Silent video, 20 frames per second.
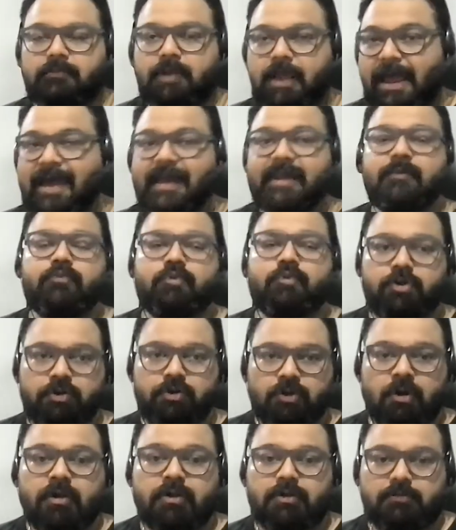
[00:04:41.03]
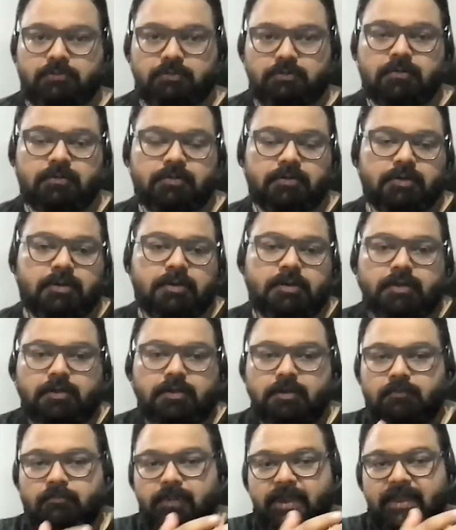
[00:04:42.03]
I would not
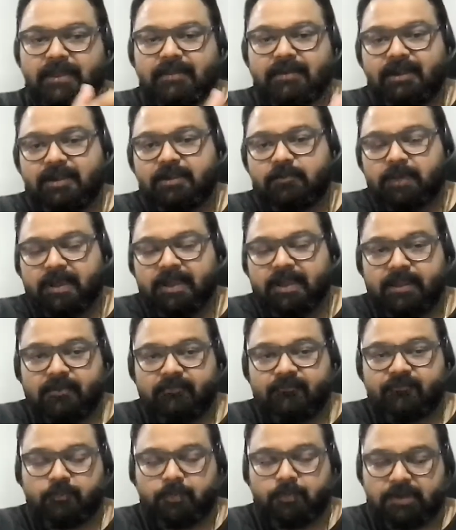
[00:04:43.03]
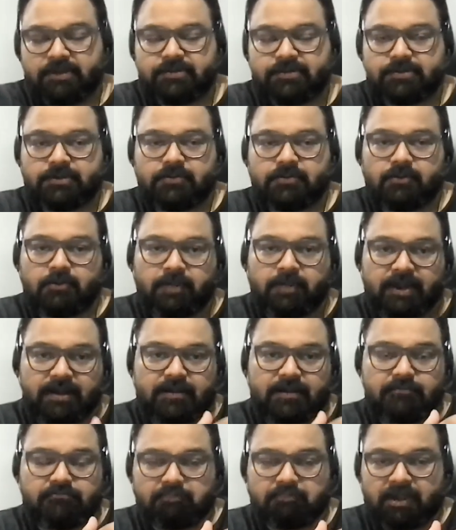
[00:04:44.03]
migrate my information or
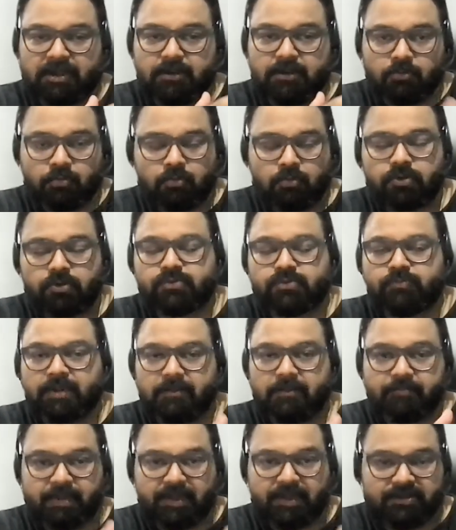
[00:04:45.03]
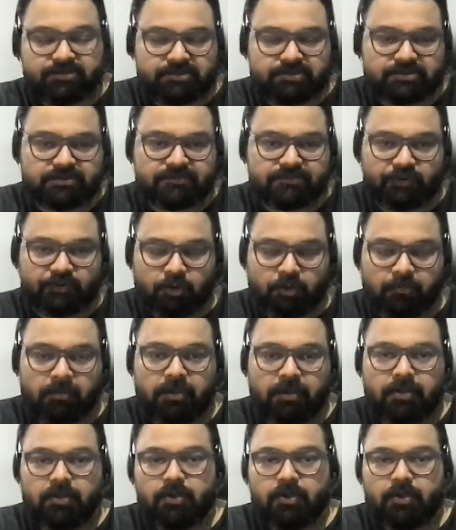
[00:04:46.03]
my notes, my pages from